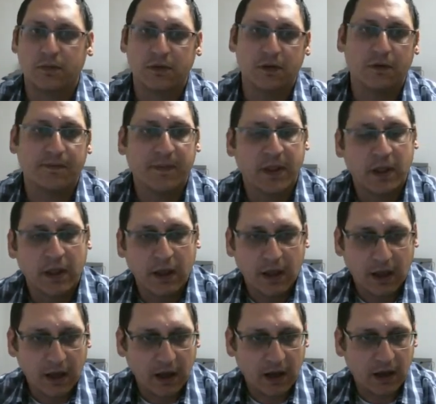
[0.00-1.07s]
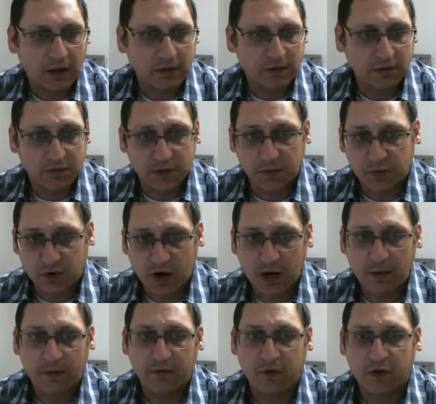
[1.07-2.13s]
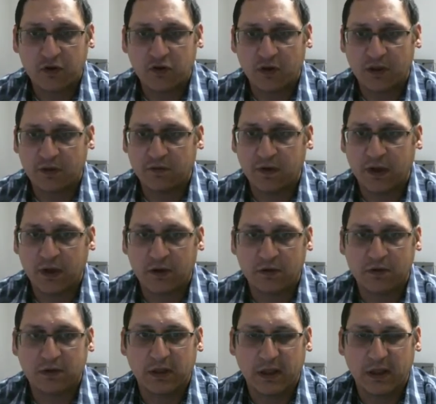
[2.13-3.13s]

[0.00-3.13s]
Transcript: So so subscribe if you enjoy these videos.